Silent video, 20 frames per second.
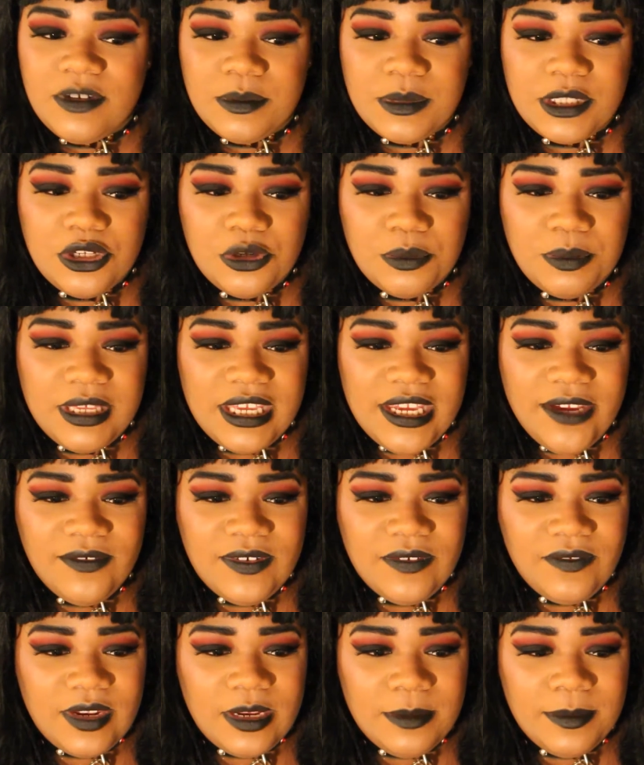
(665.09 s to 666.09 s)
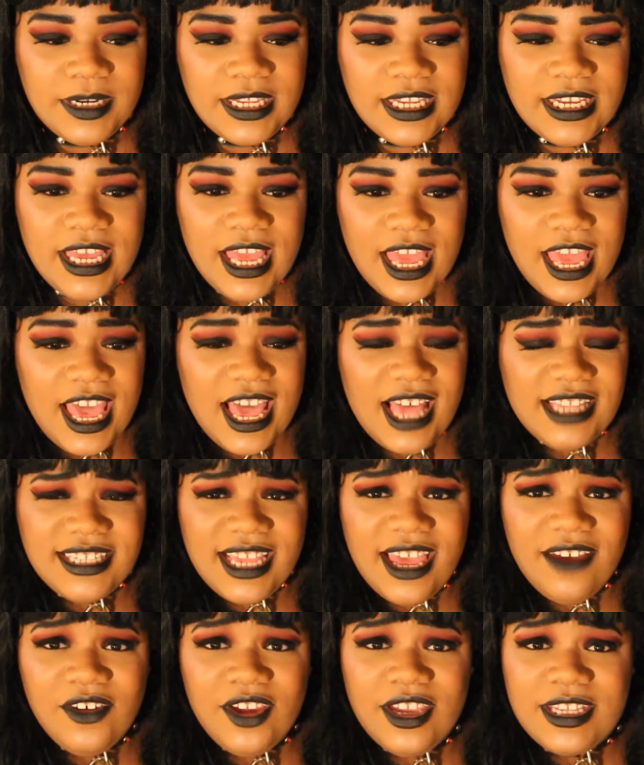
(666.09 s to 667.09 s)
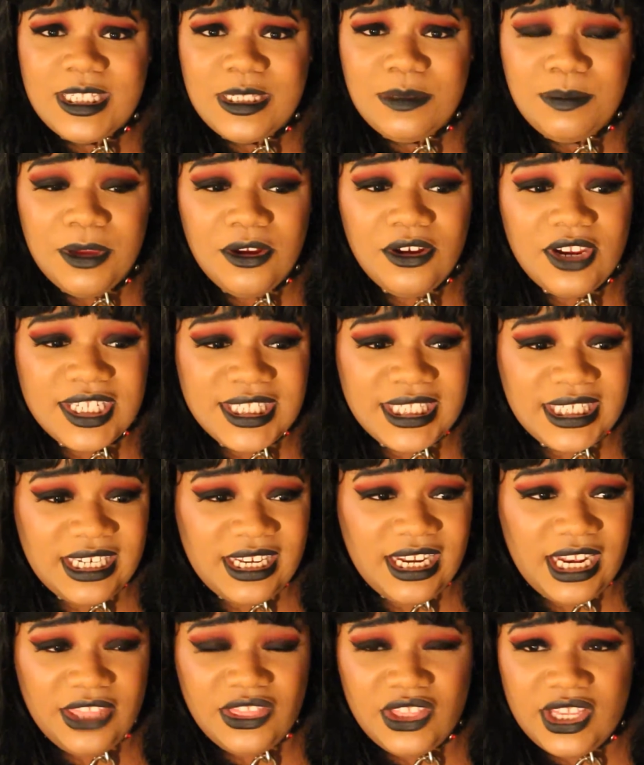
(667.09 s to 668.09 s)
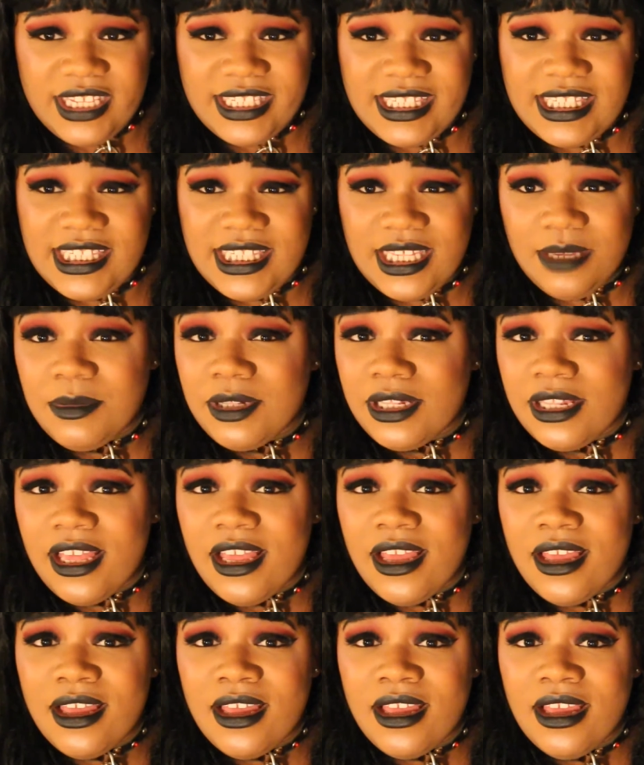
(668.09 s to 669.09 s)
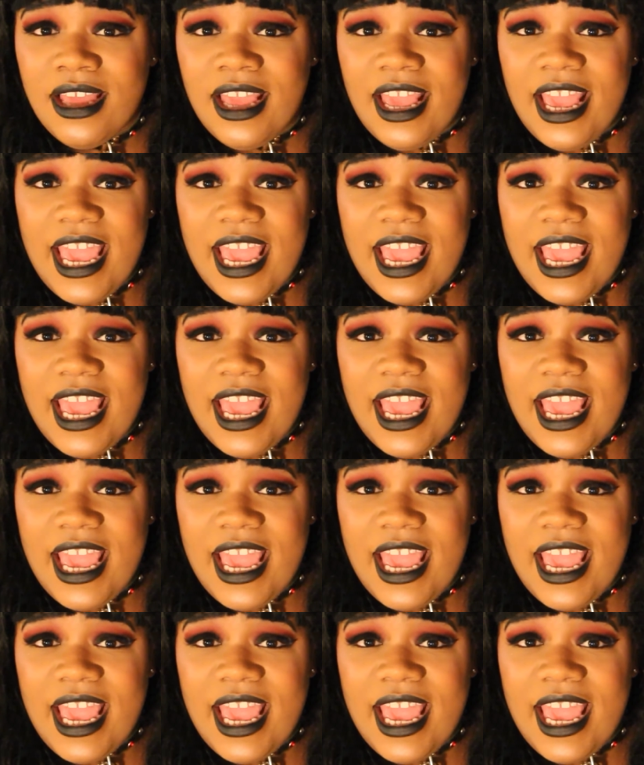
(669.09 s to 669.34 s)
I'm a little peeved. If anybody has ever experienced anything similar,